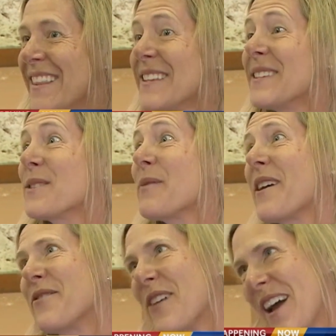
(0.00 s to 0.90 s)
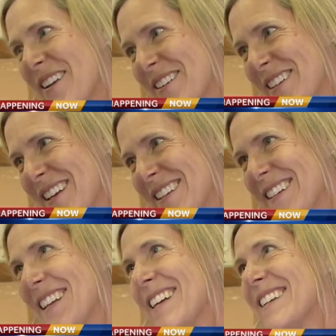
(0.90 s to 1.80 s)
This is my final
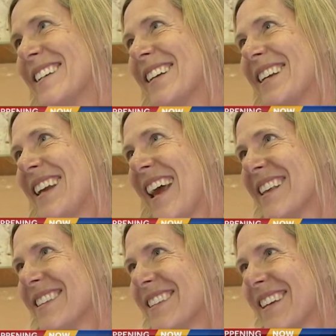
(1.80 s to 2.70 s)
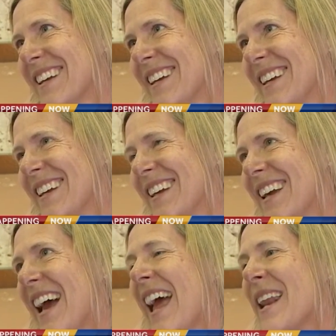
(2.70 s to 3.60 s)
destination. And yes. home for the holidays?
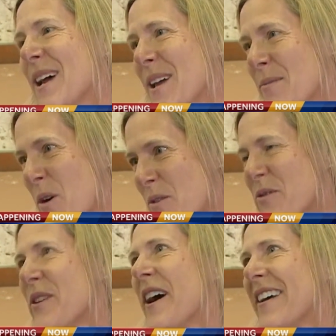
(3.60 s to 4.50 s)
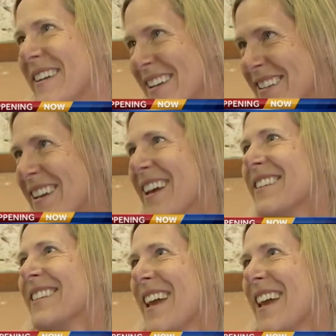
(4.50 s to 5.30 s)
And I am home for the holidays, yes.